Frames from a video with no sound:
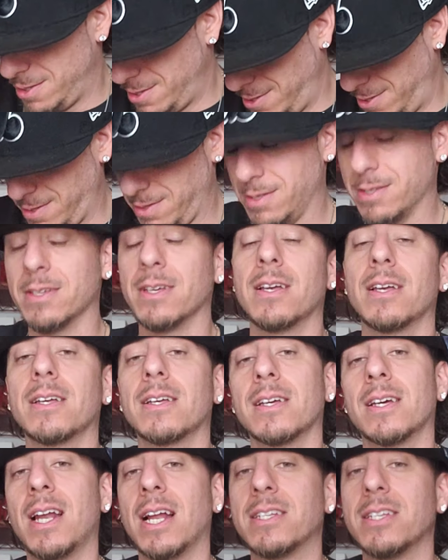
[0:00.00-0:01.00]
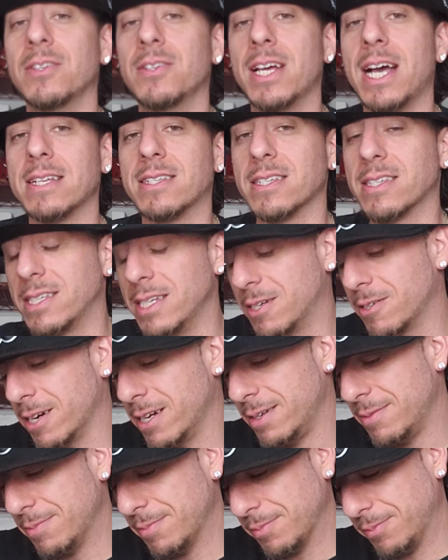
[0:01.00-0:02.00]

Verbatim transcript: Can I tell you guys a secret?